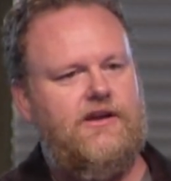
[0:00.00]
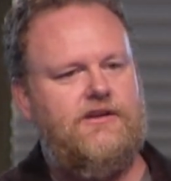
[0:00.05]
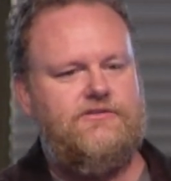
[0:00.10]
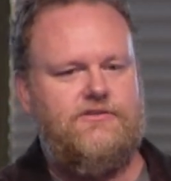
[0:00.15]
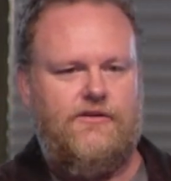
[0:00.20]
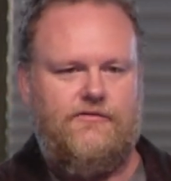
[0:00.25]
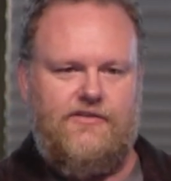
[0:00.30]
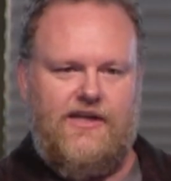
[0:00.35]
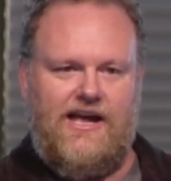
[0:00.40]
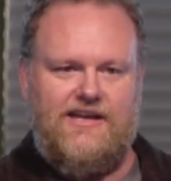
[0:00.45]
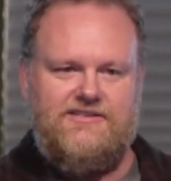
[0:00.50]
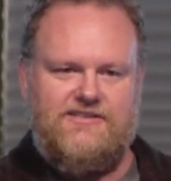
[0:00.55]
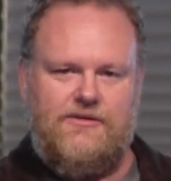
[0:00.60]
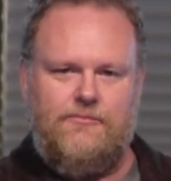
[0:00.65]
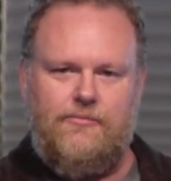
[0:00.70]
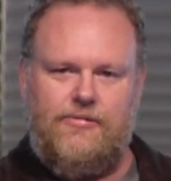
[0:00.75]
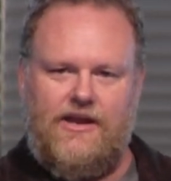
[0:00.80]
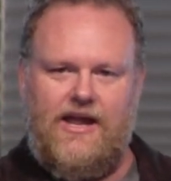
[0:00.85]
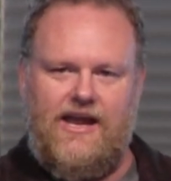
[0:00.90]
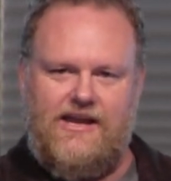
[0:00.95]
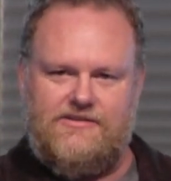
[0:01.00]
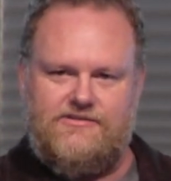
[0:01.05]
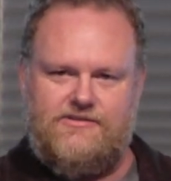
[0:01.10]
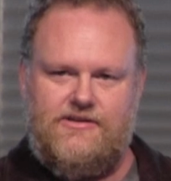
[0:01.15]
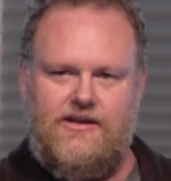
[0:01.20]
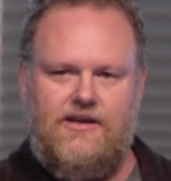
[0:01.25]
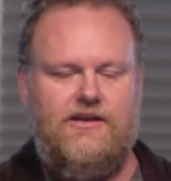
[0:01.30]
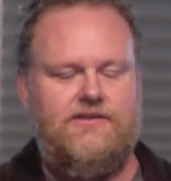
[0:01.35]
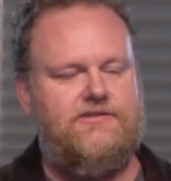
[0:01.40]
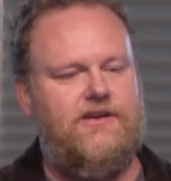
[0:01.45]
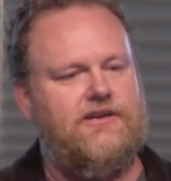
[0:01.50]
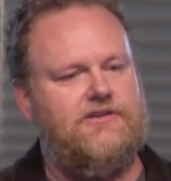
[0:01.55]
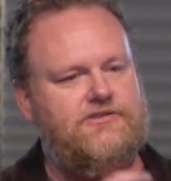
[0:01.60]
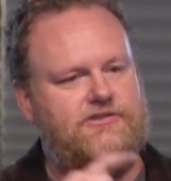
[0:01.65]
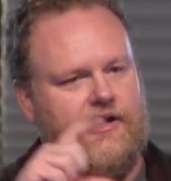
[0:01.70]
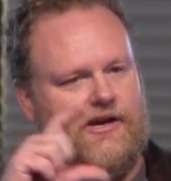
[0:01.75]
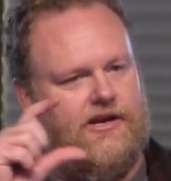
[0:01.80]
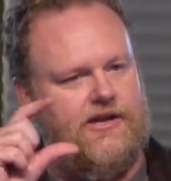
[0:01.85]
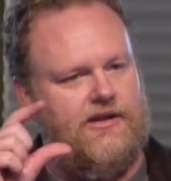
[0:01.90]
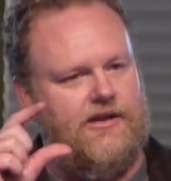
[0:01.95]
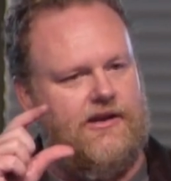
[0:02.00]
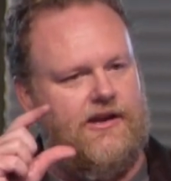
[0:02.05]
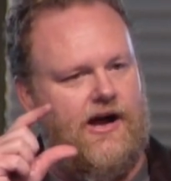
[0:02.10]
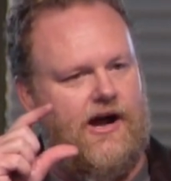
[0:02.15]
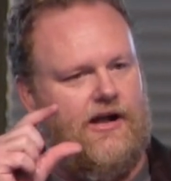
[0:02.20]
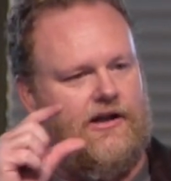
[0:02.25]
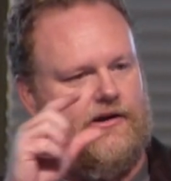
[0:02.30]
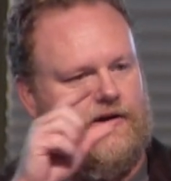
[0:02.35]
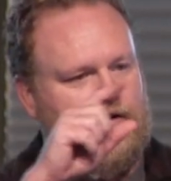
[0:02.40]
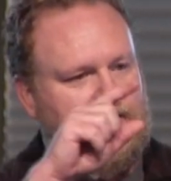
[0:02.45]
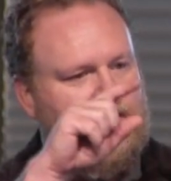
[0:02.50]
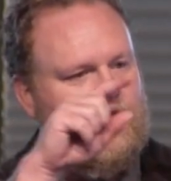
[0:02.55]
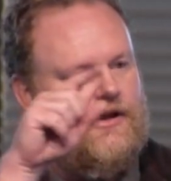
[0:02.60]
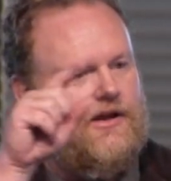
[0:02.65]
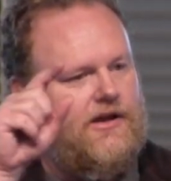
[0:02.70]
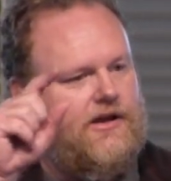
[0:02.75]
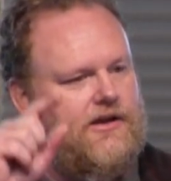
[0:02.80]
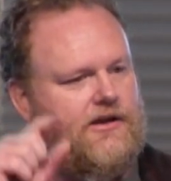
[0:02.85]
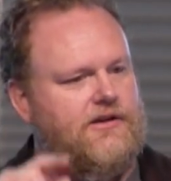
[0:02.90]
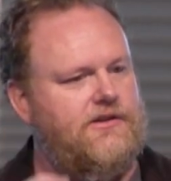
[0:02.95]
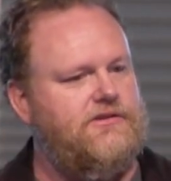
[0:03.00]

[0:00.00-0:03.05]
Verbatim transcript: So if that's in place, it's like studying the dollar.